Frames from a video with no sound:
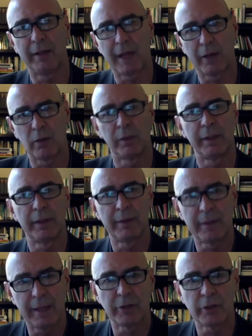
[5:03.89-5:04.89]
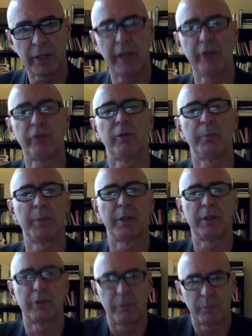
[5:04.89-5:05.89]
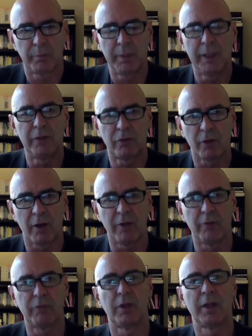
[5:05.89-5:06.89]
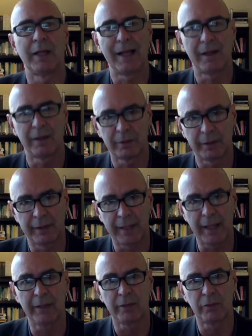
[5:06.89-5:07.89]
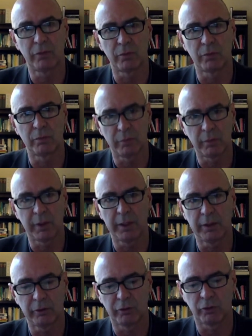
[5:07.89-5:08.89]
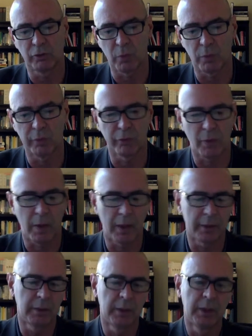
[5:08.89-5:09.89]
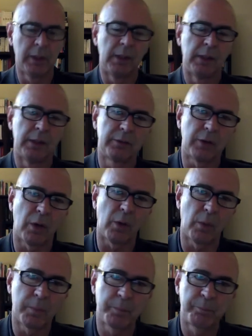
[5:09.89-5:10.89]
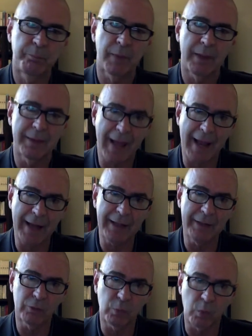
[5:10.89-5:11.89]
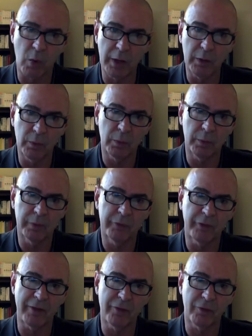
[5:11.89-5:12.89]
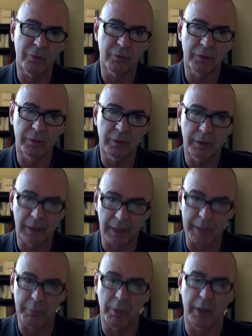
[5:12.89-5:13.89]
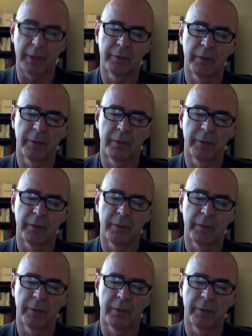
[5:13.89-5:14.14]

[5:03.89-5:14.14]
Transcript: not only the education but the means of getting to the school and so on. So that is one sense of claim right.